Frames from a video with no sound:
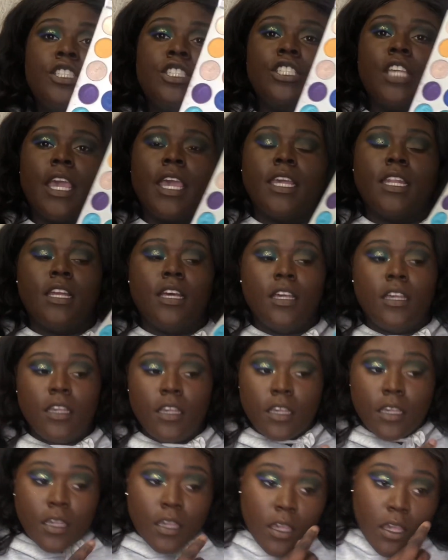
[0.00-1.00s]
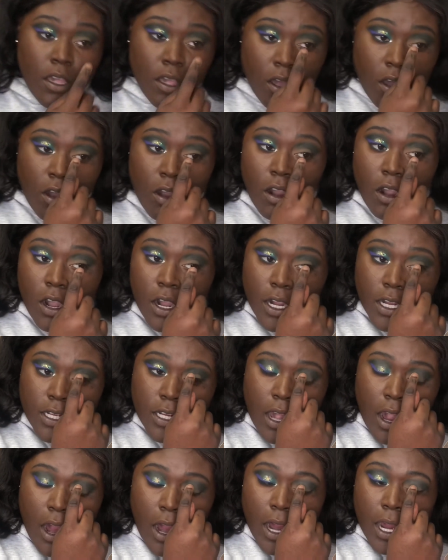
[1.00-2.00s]
Jada on
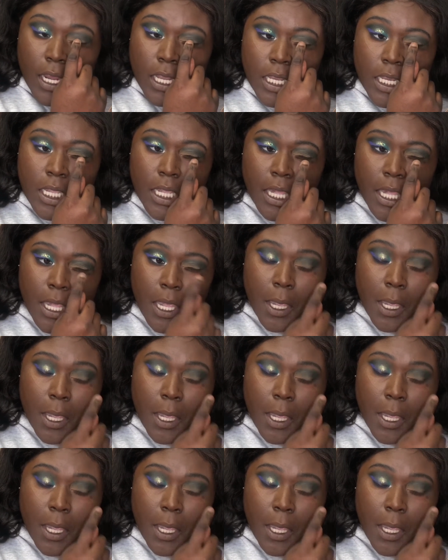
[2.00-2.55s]
our lid.